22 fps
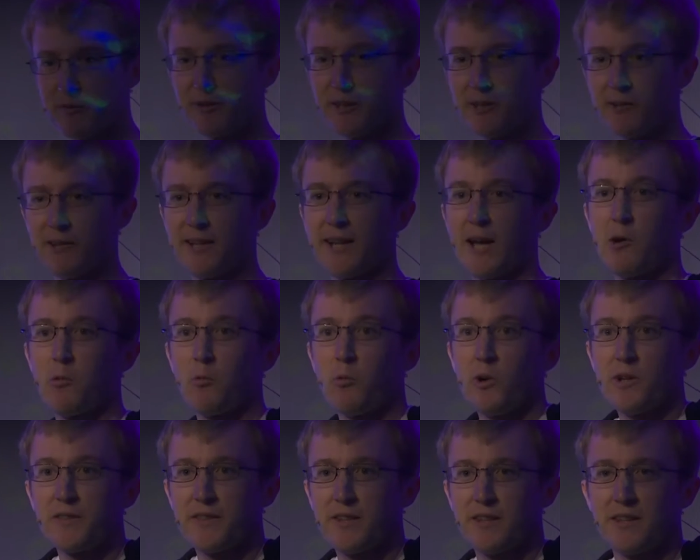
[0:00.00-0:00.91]
figuring out
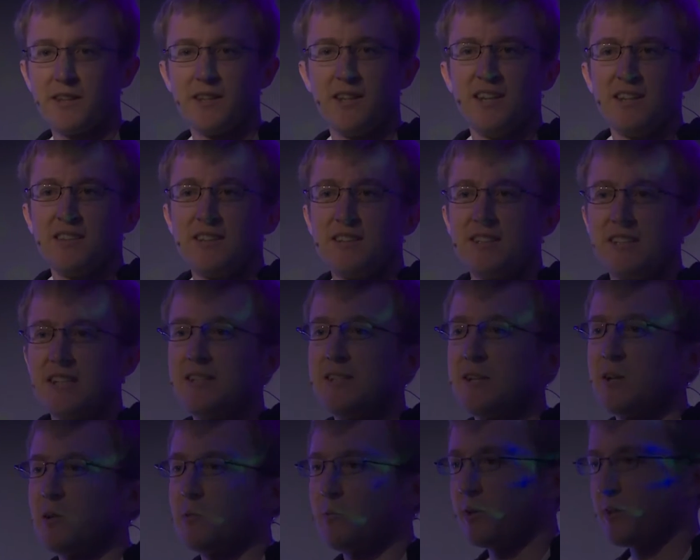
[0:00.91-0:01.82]
what the
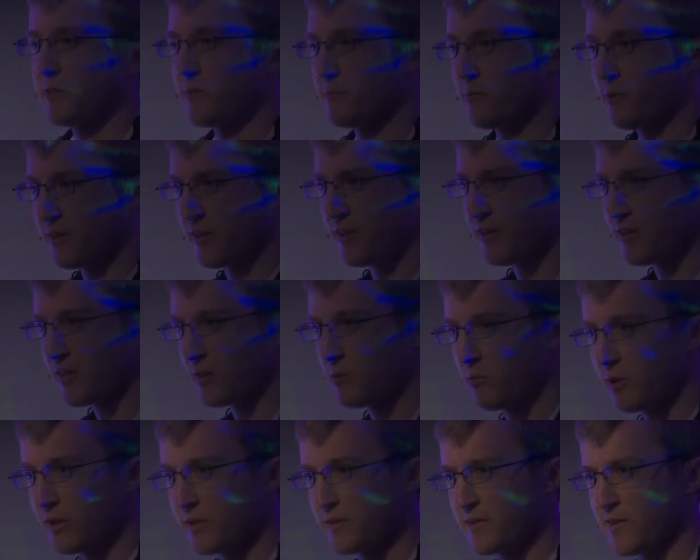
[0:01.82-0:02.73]
detail was, what the thing
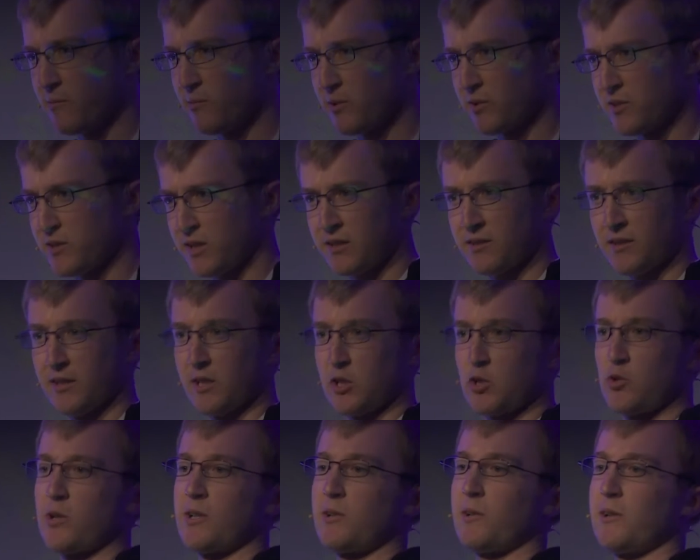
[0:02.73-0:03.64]
was that would suddenly
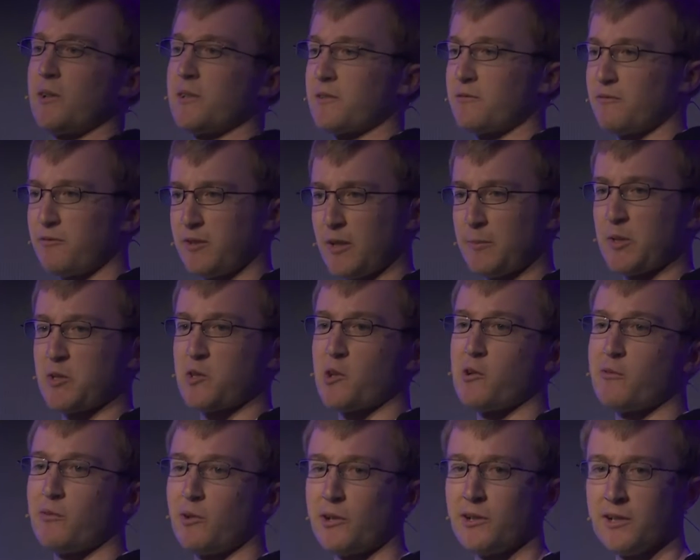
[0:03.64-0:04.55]
trigger us and flip us
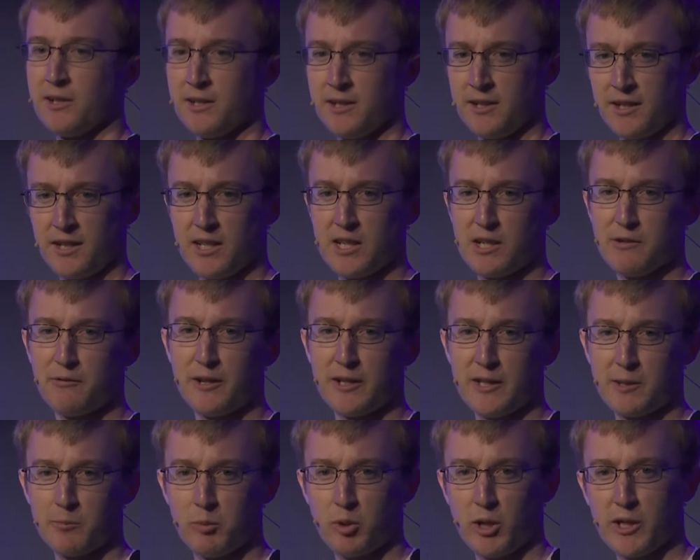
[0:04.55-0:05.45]
over into
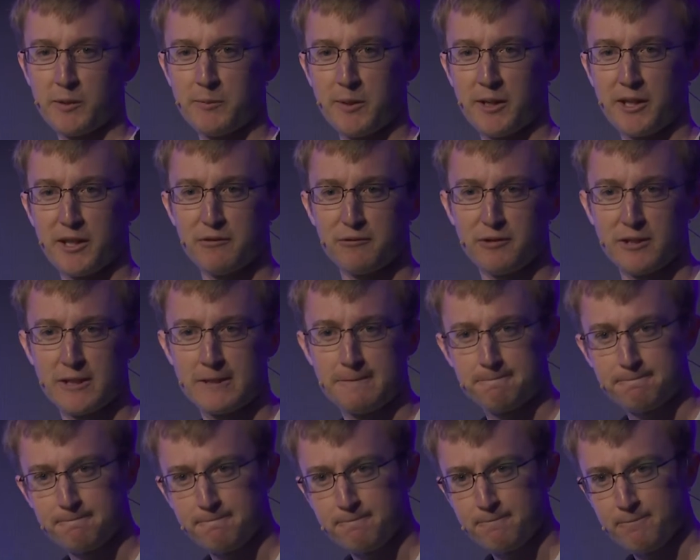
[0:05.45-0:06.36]
finding product market fit.
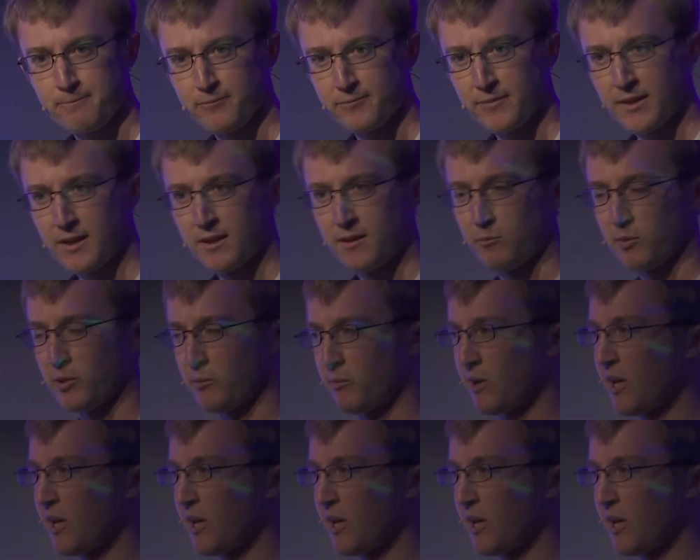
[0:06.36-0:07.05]
But the